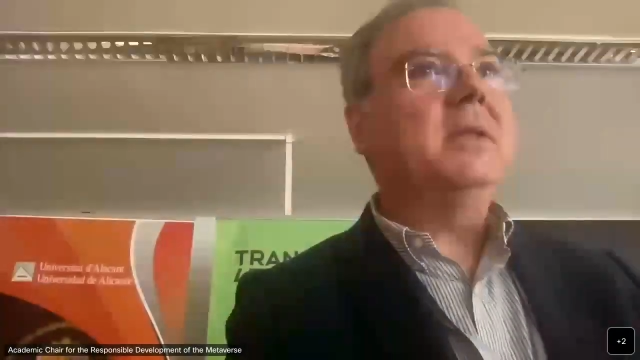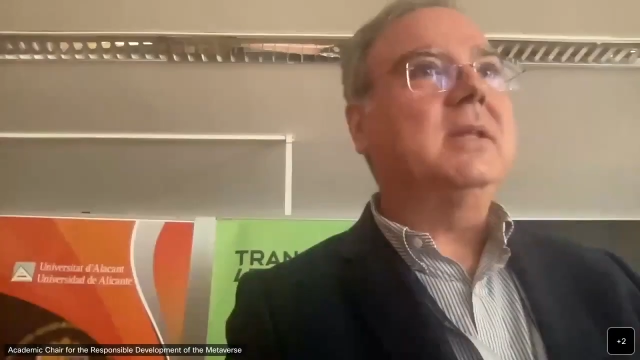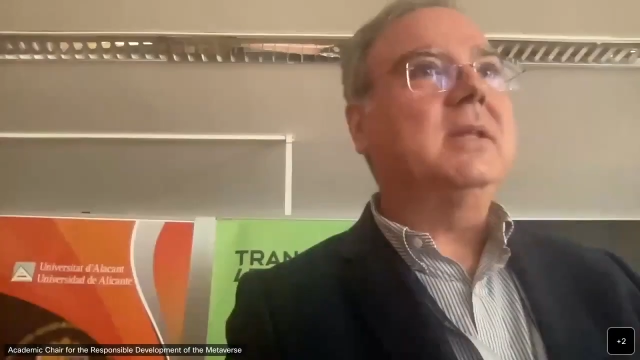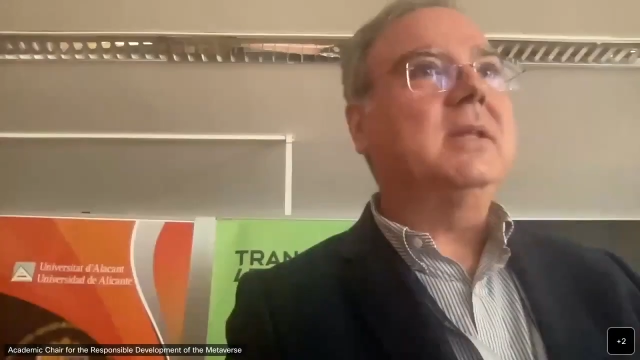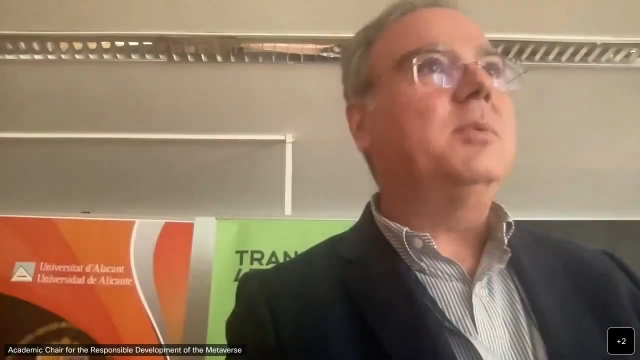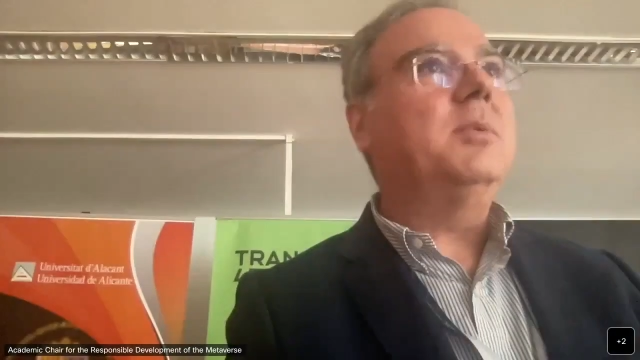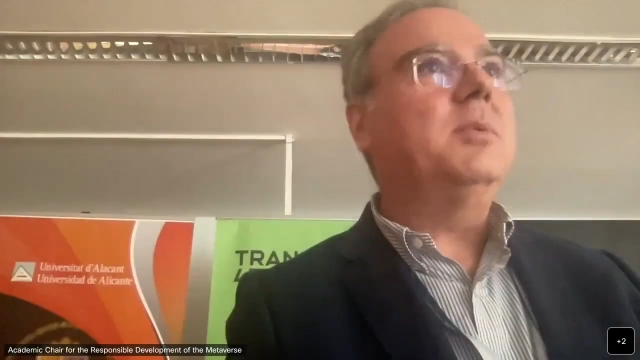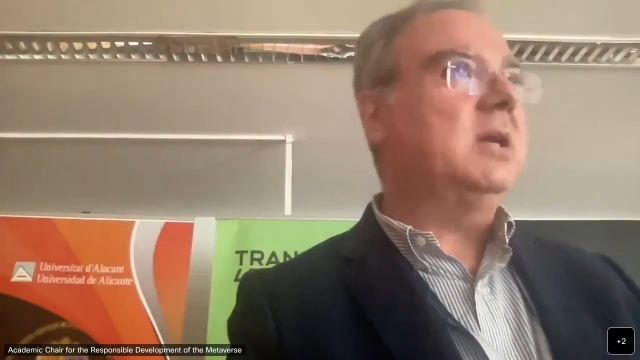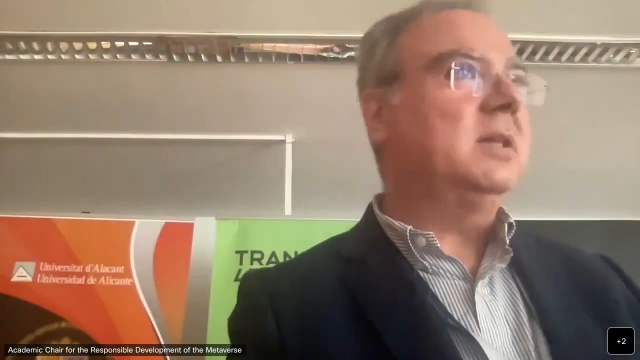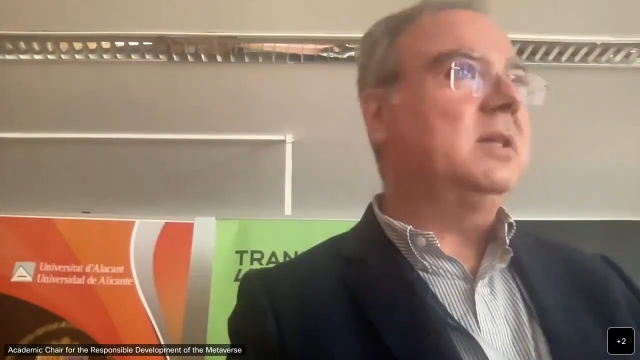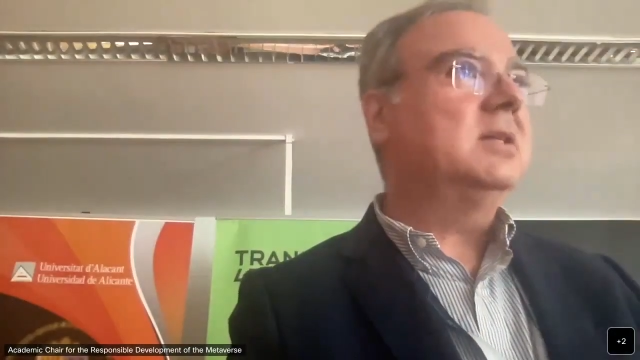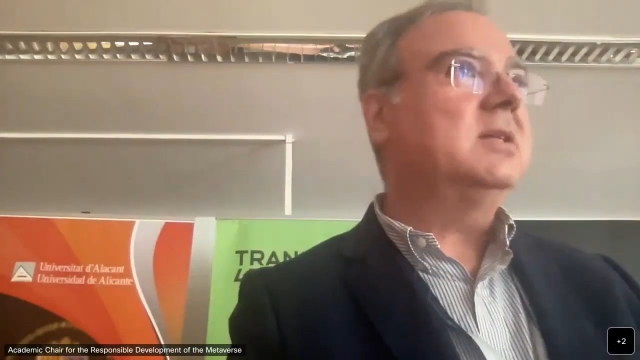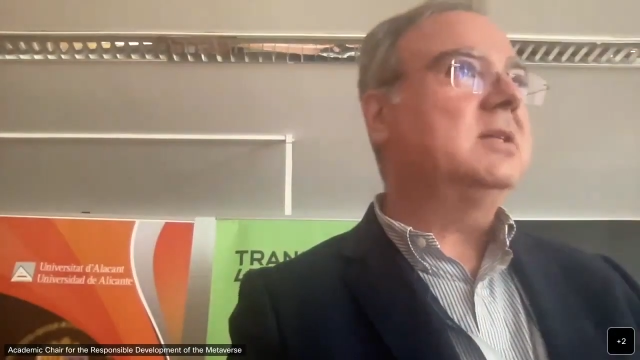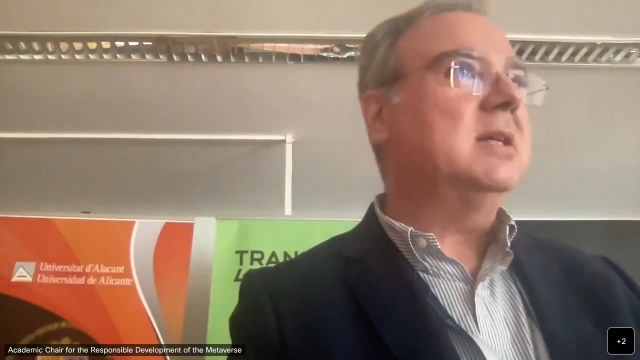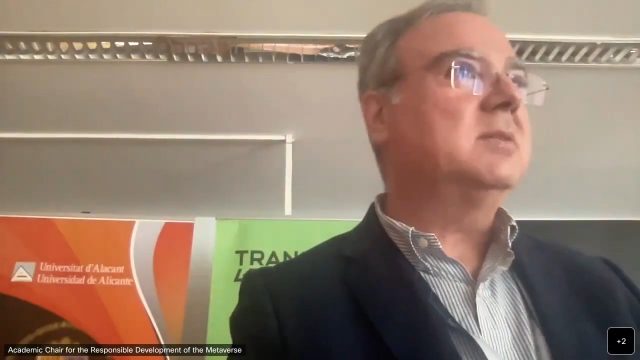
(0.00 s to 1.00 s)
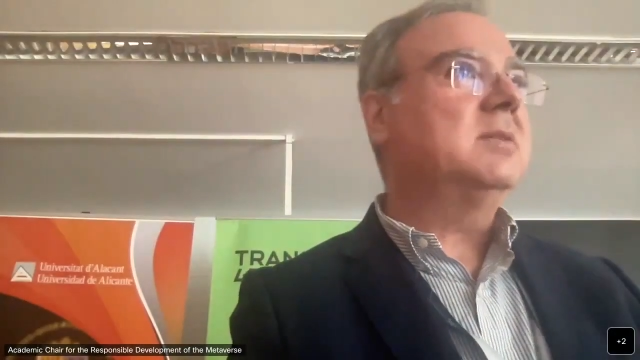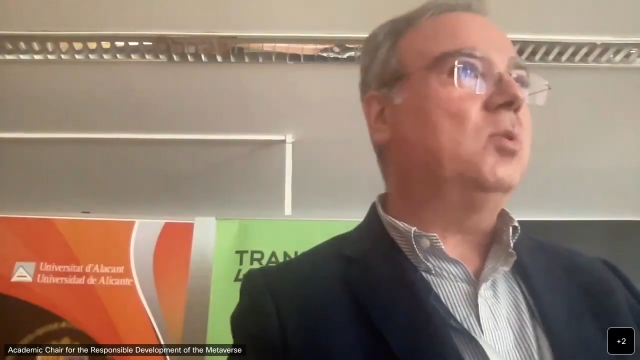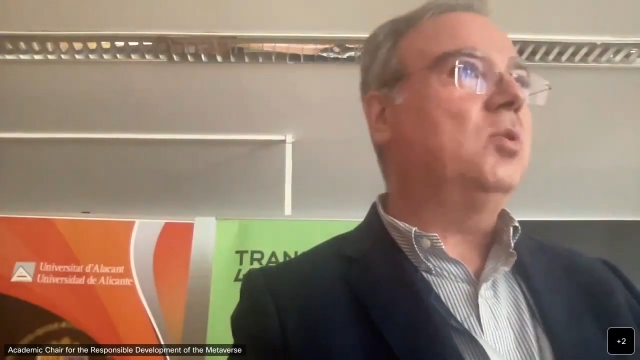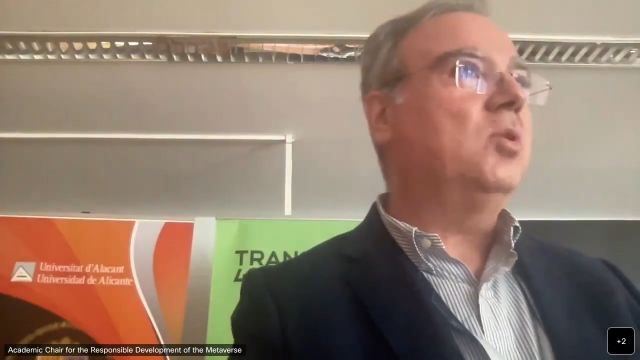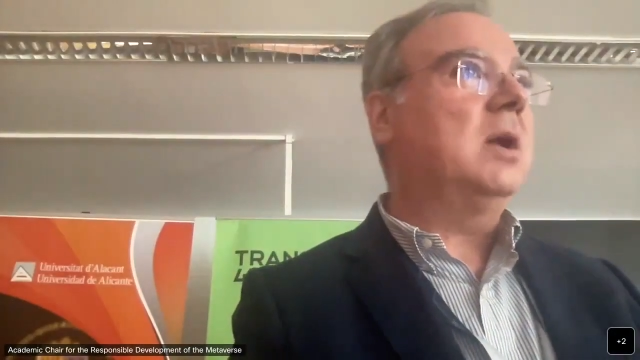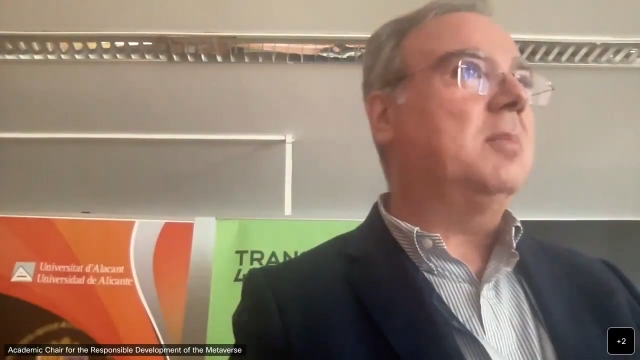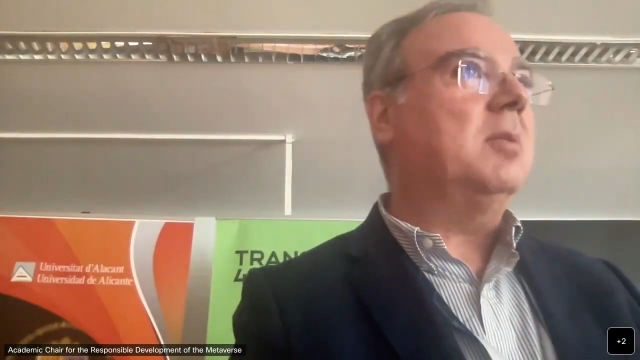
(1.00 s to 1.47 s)
Metaverse, we can discuss
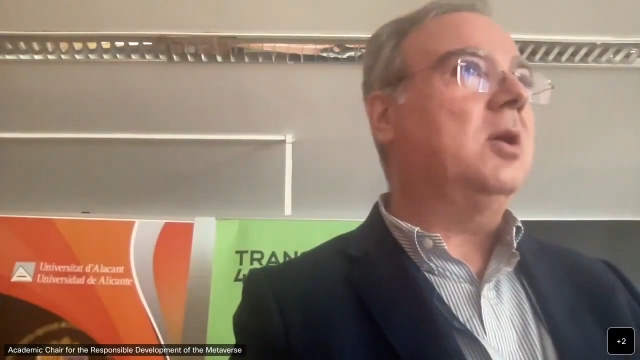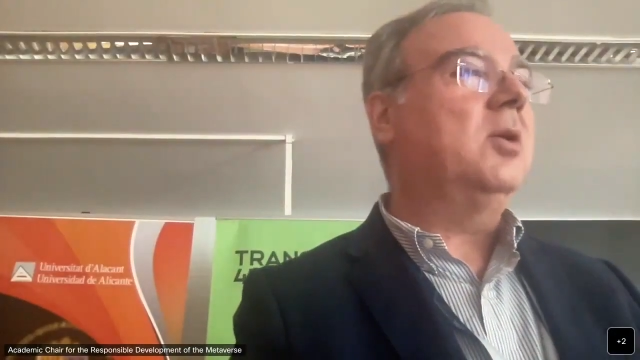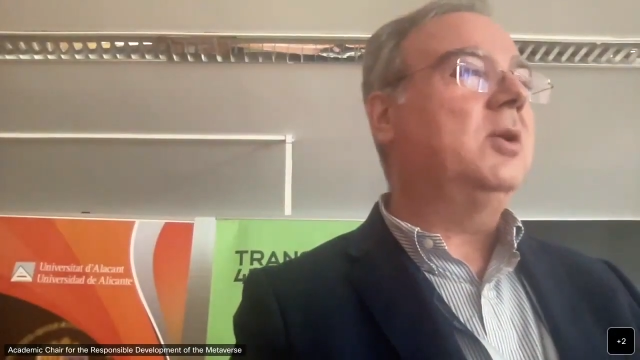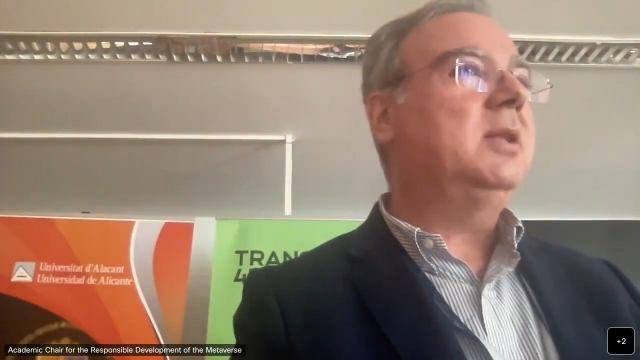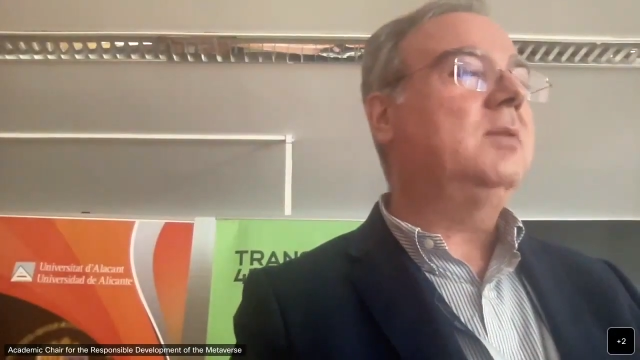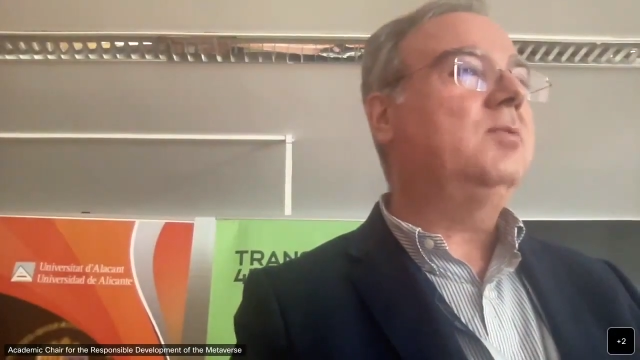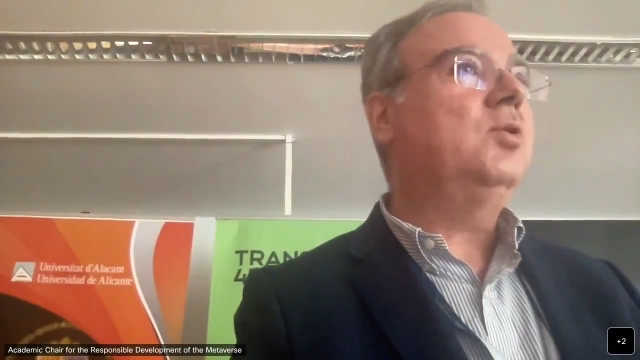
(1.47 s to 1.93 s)
more about it.